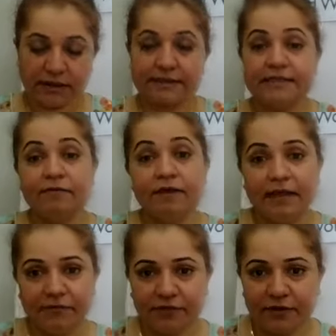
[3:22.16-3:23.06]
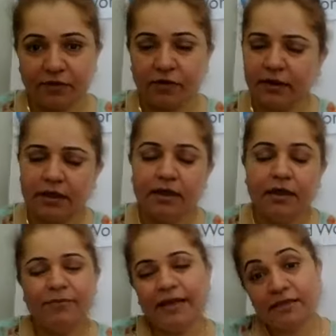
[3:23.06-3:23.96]
Seven left only.
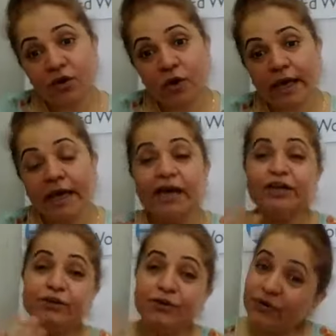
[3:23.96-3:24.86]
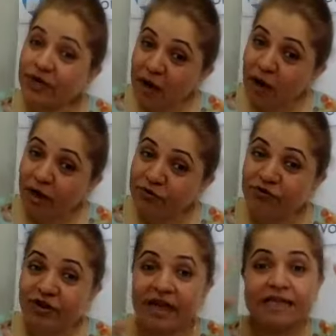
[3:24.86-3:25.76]
But that's okay. You know now how to
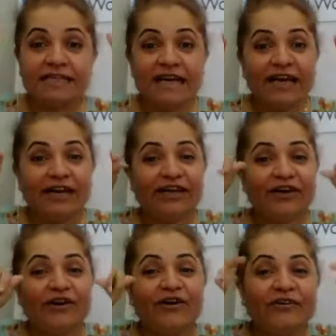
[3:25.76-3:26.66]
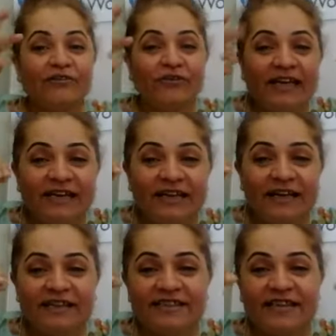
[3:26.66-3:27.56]
trace. Your
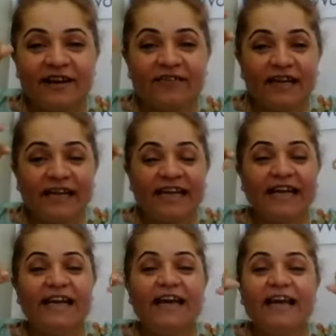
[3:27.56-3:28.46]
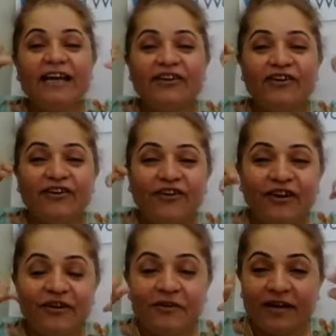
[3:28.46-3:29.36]
fingers are ready.
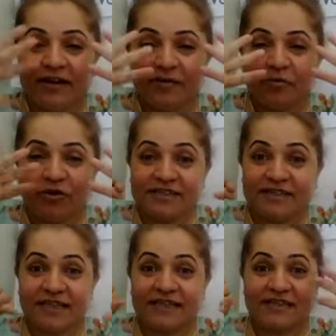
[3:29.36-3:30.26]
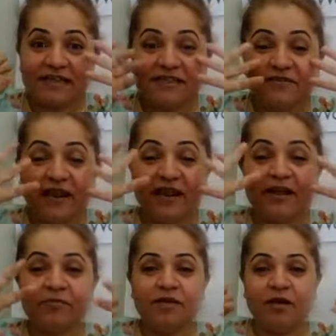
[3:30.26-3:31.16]
Your motor skills are
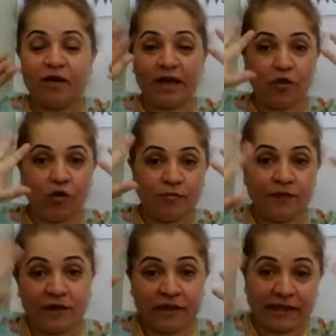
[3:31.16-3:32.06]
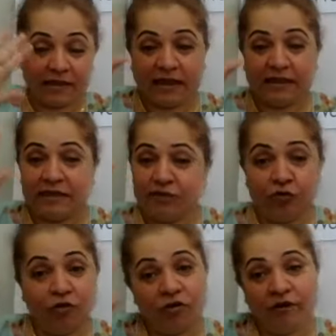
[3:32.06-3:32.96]
developed. Now, I hope that, yeah, and
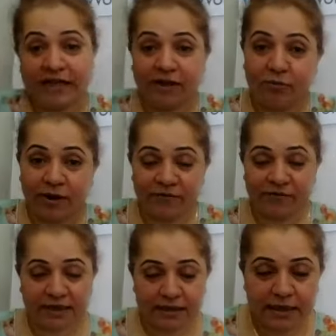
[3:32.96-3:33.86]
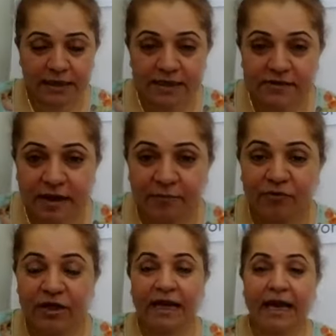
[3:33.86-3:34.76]
you're all writing very well. So I'm
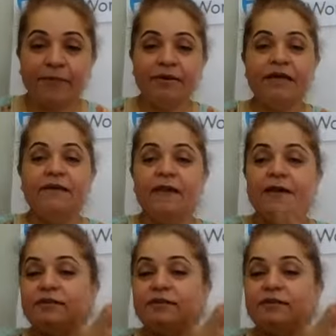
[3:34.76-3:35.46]
really happy.